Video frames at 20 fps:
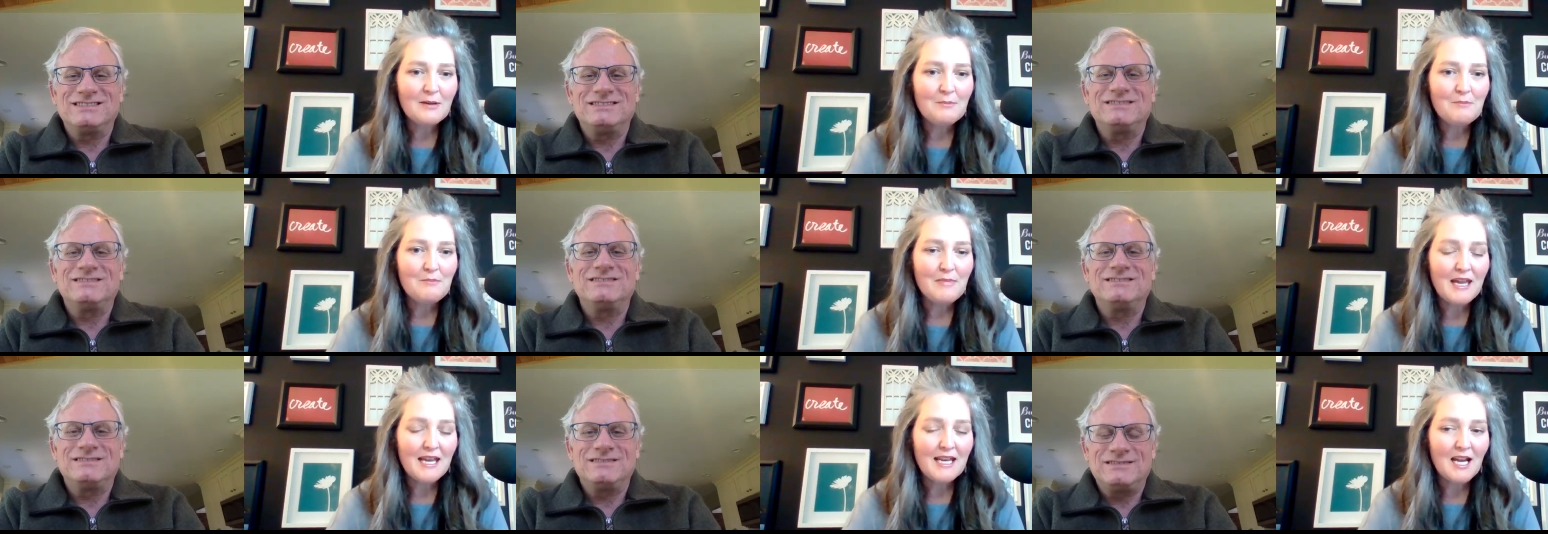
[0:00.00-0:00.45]

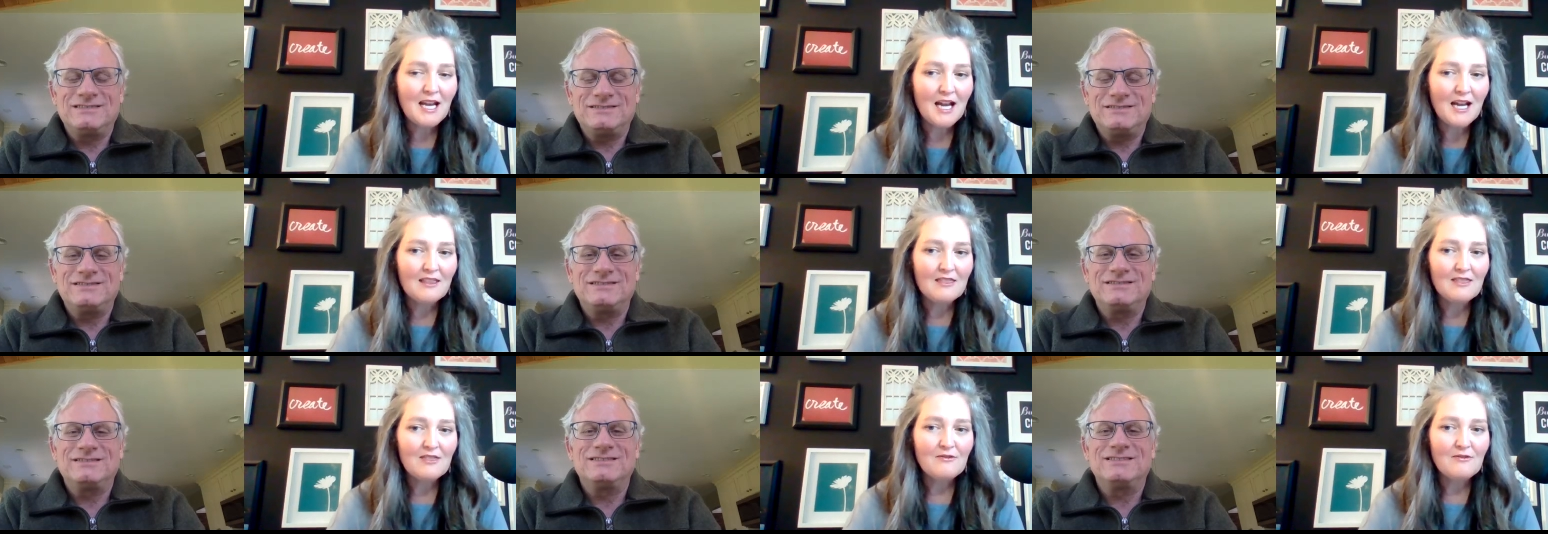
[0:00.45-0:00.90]
Speaker 1: May
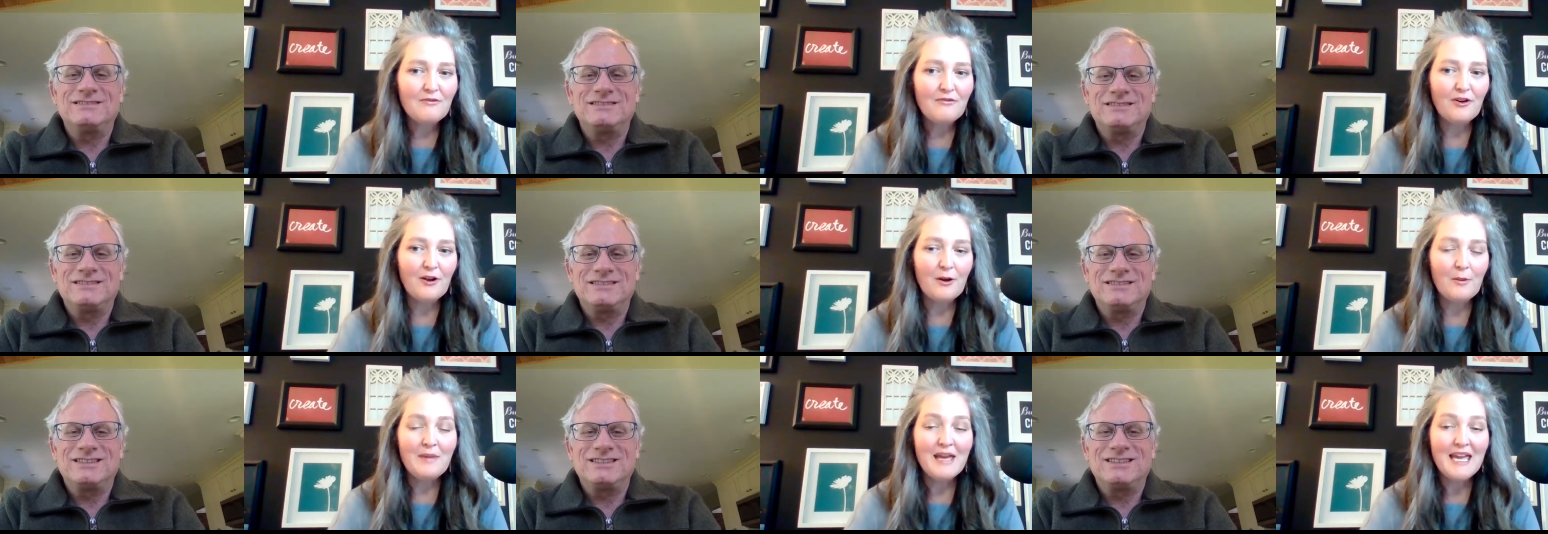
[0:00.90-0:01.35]
9th
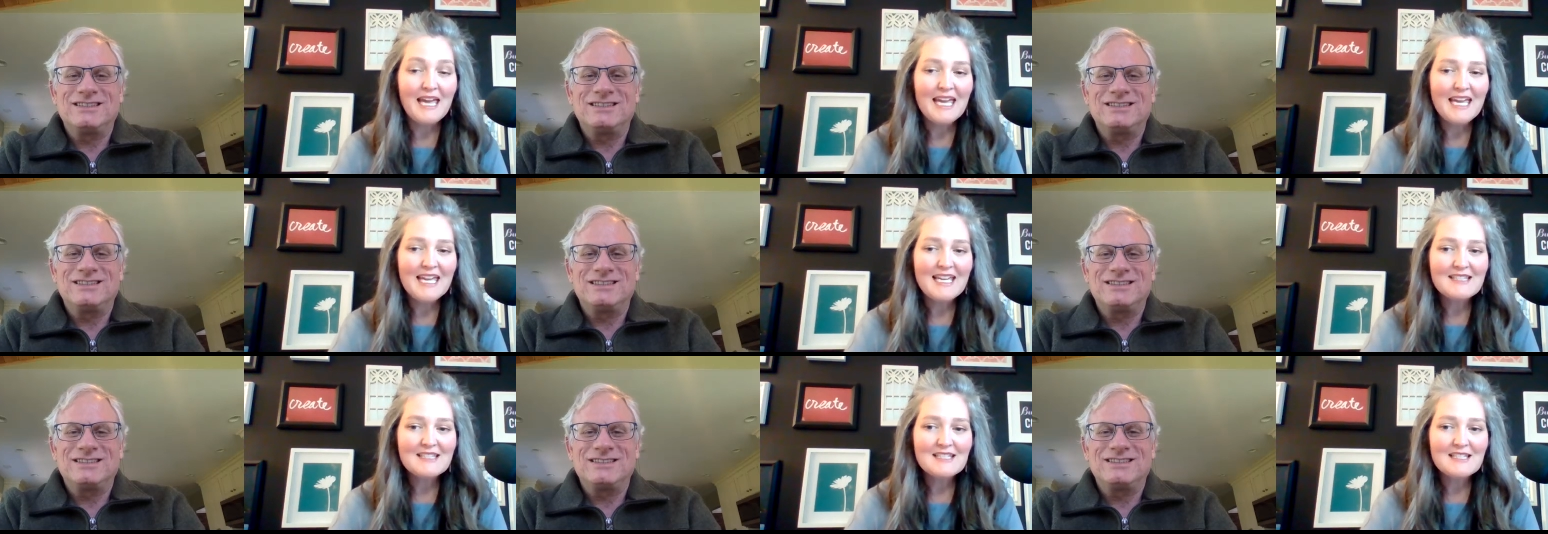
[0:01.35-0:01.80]
from
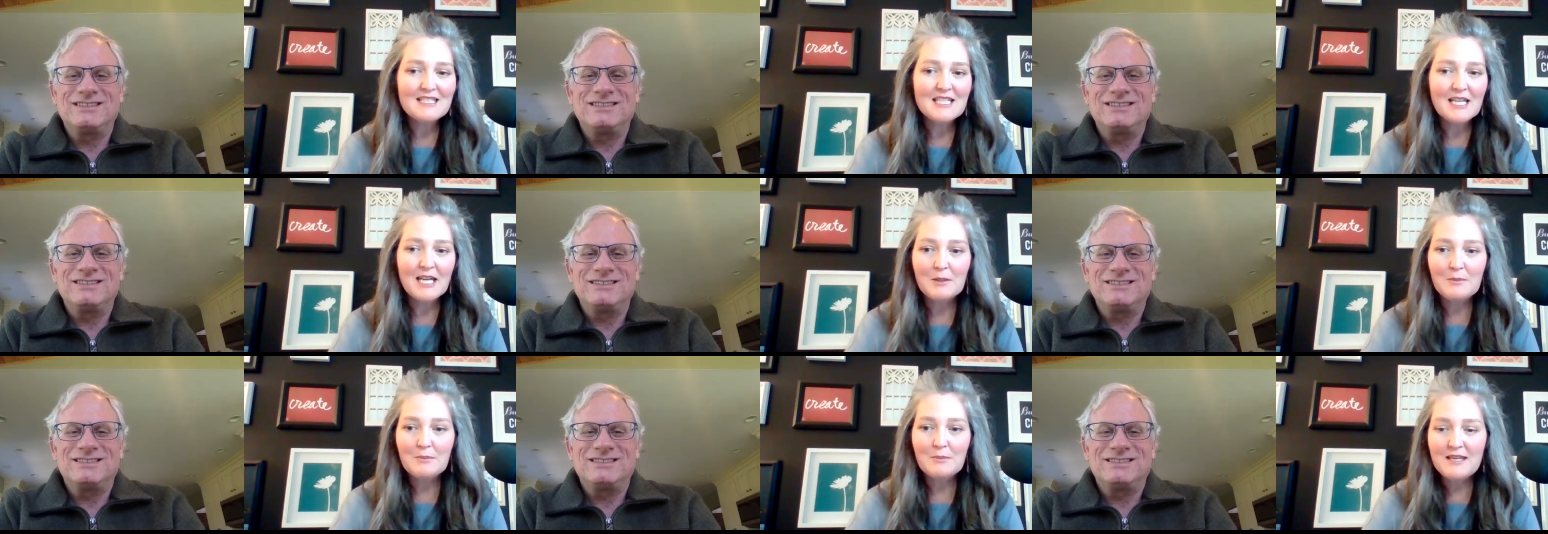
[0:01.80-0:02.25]
8 to
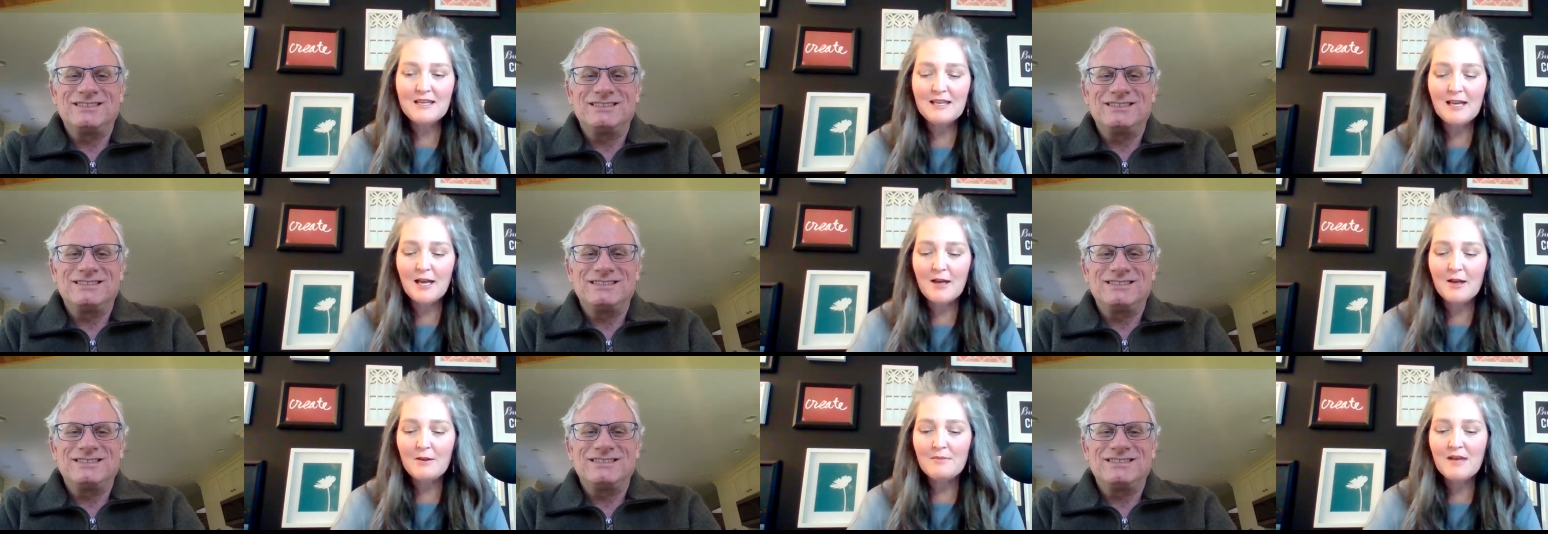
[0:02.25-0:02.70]
10
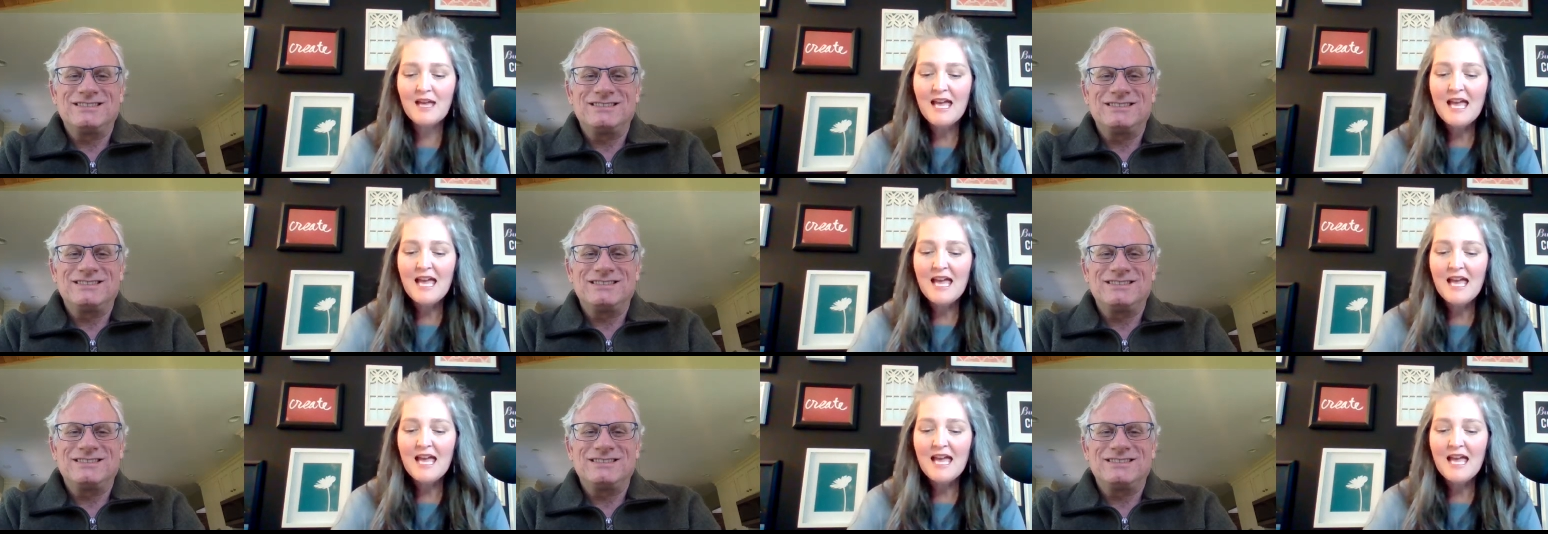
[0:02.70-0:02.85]
p.m.